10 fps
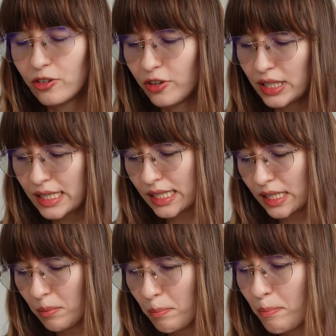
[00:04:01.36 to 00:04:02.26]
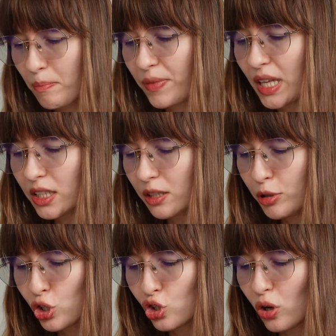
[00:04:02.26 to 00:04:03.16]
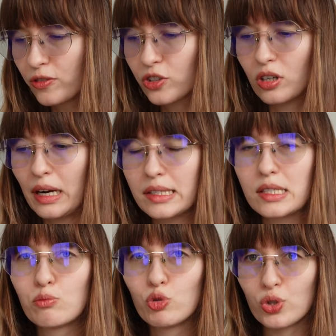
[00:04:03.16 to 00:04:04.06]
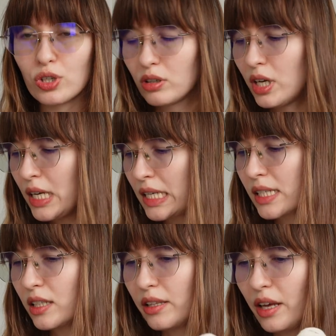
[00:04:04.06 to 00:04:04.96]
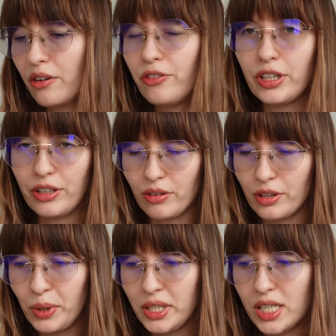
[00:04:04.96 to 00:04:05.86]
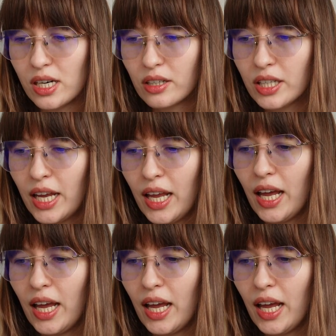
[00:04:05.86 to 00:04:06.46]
feels a little bit softer and smoother than their fingering weight yarn.